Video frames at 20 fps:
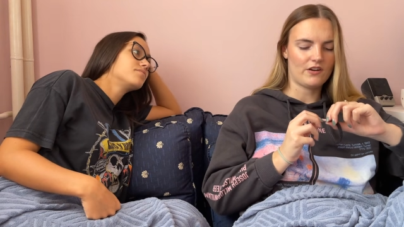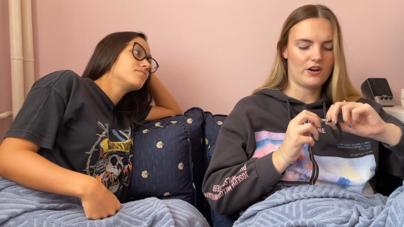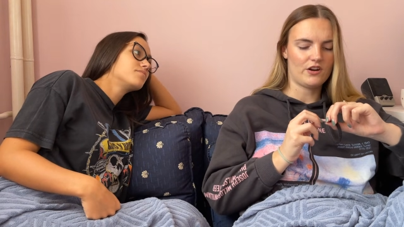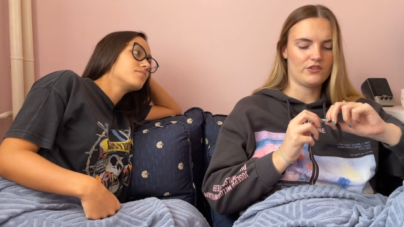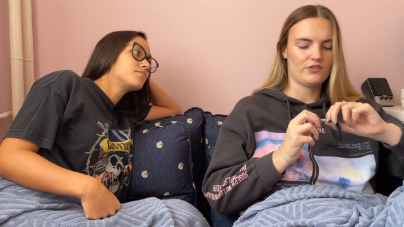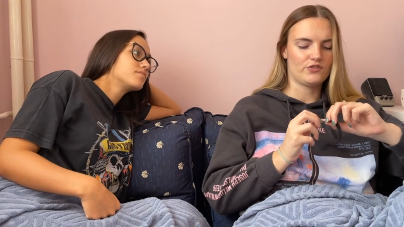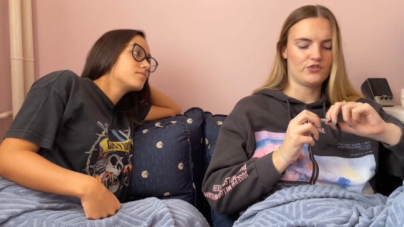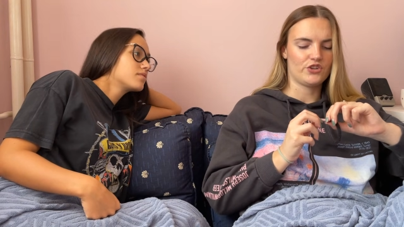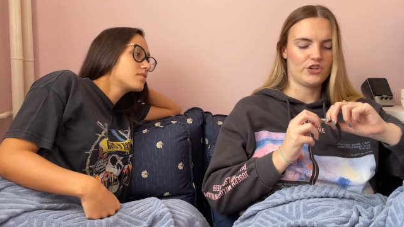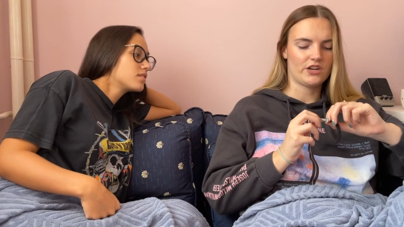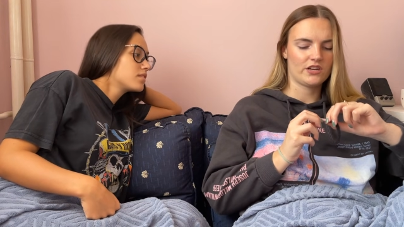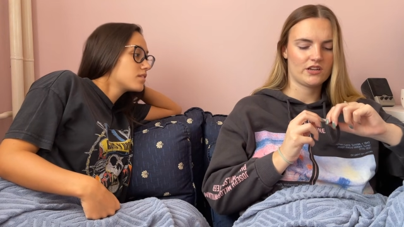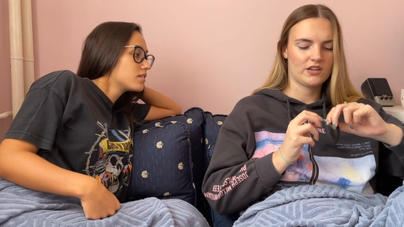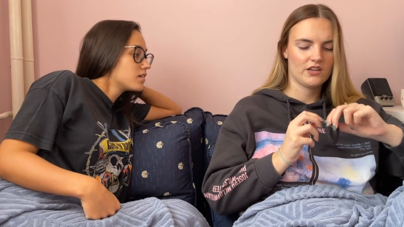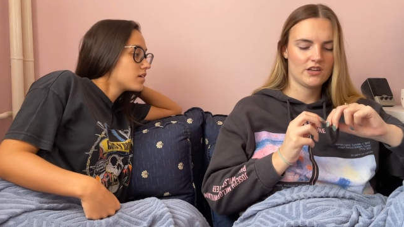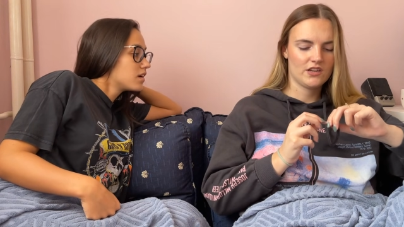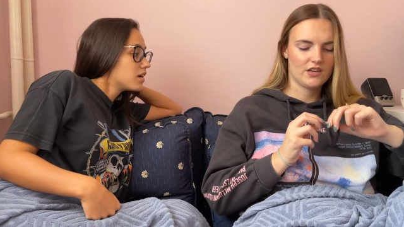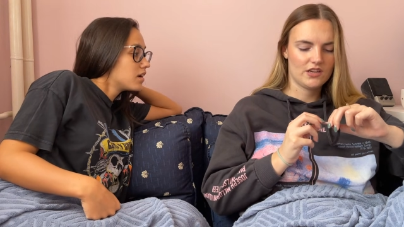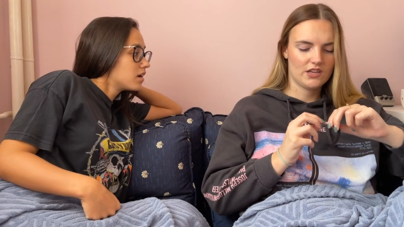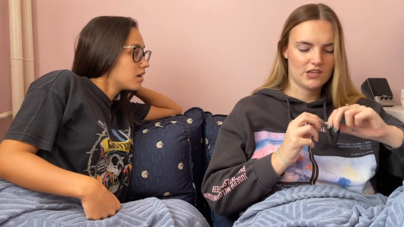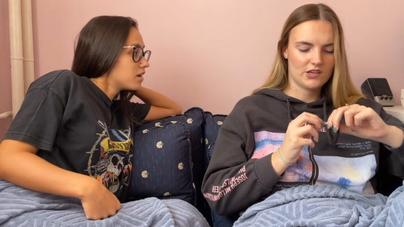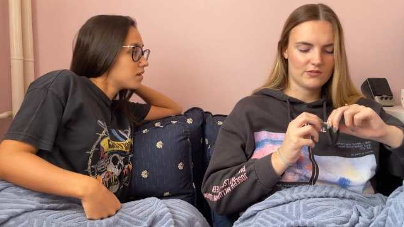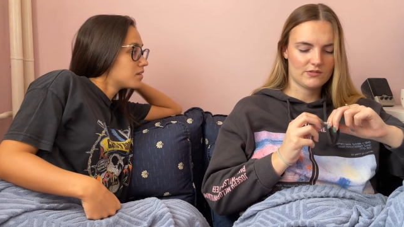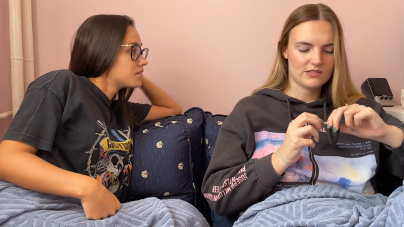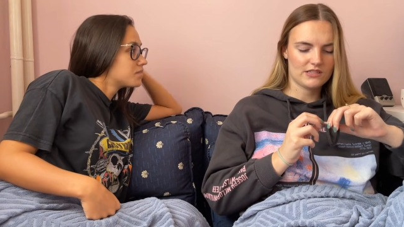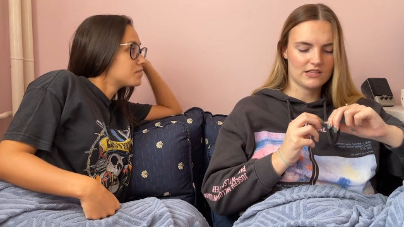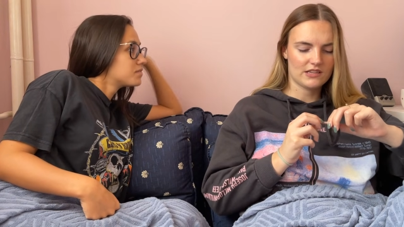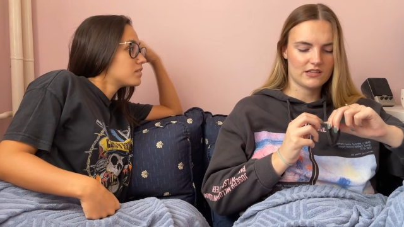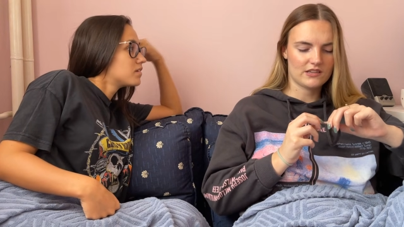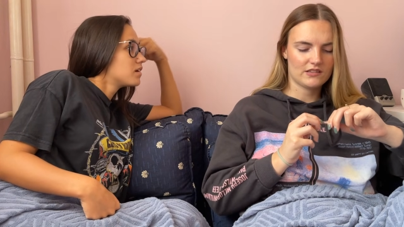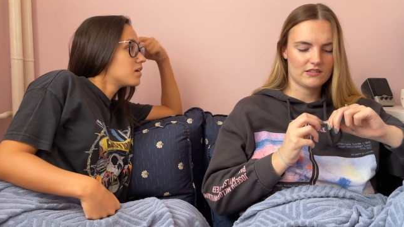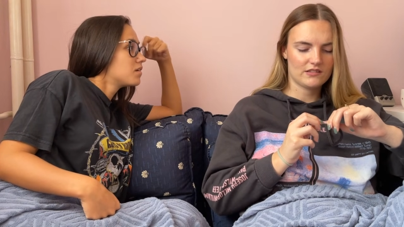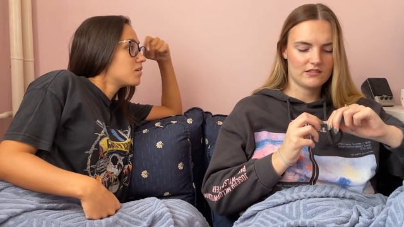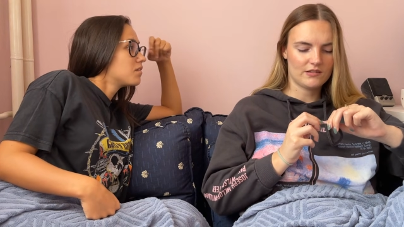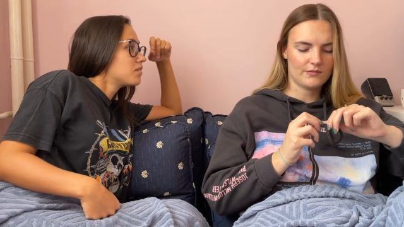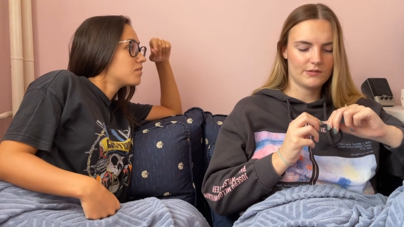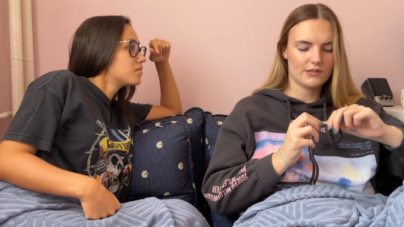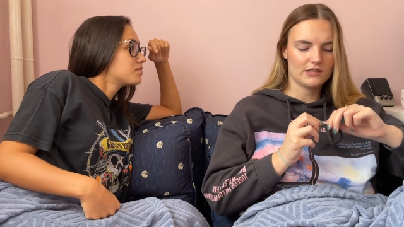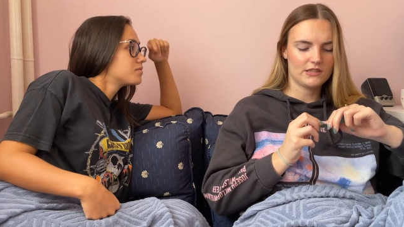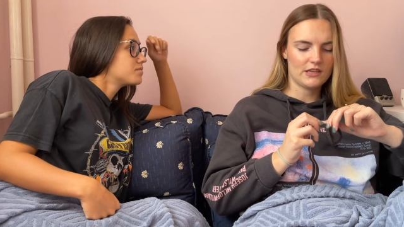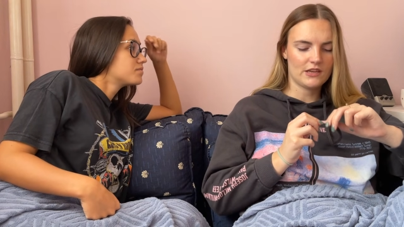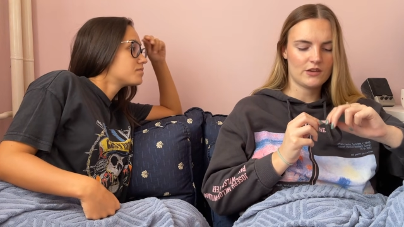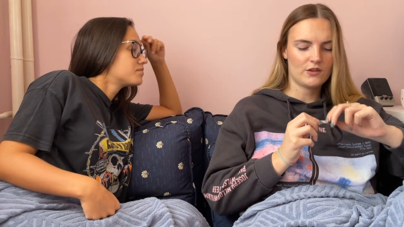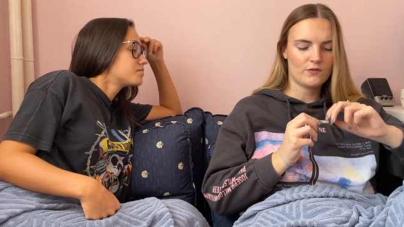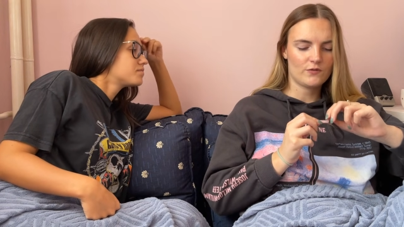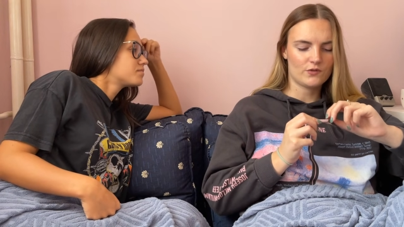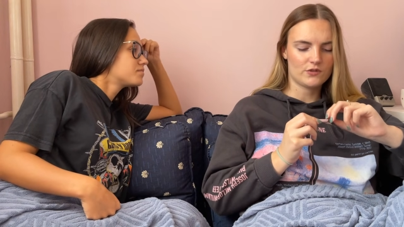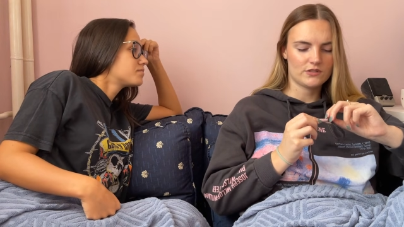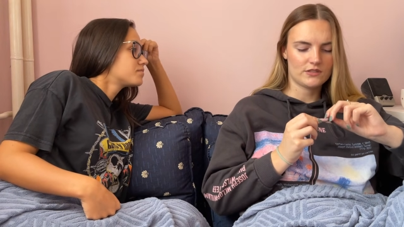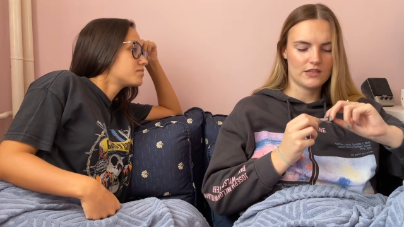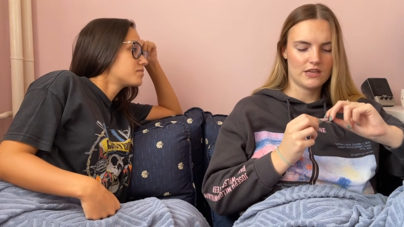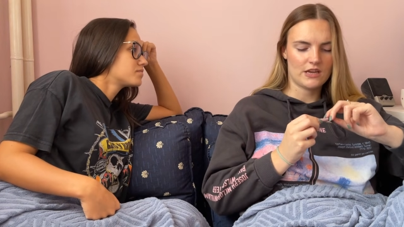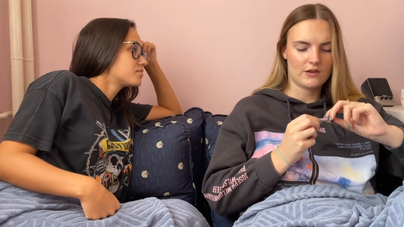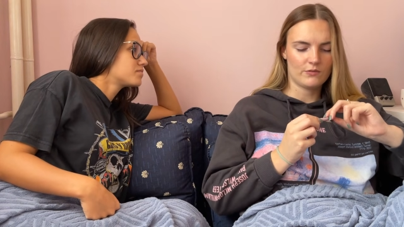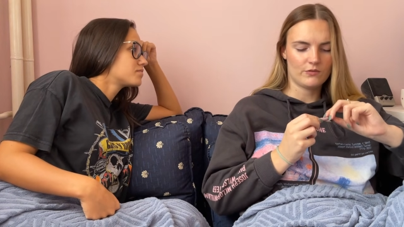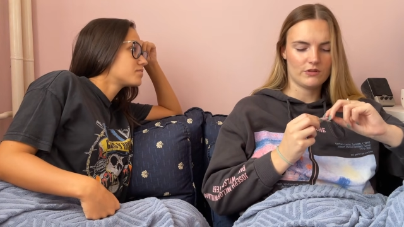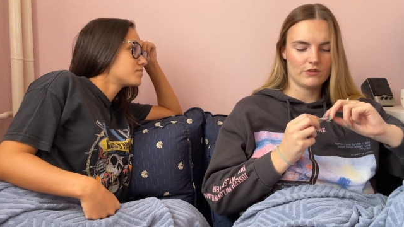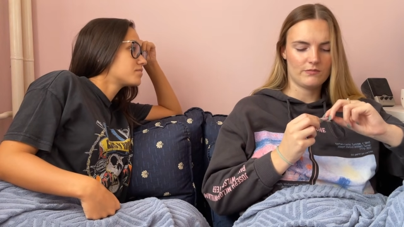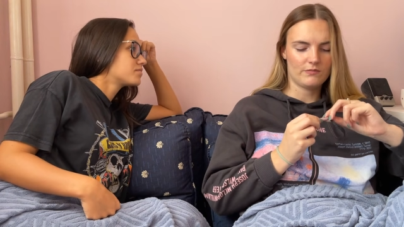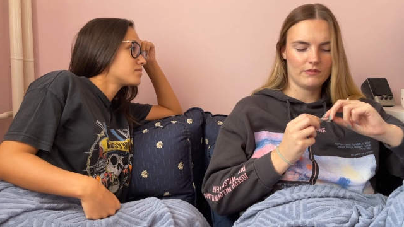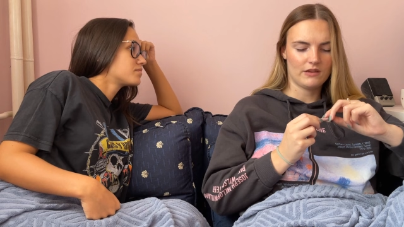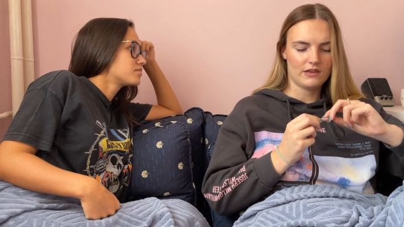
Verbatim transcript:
Speaker 1: harder. Chuck, he was like, I mean, thank you for staying with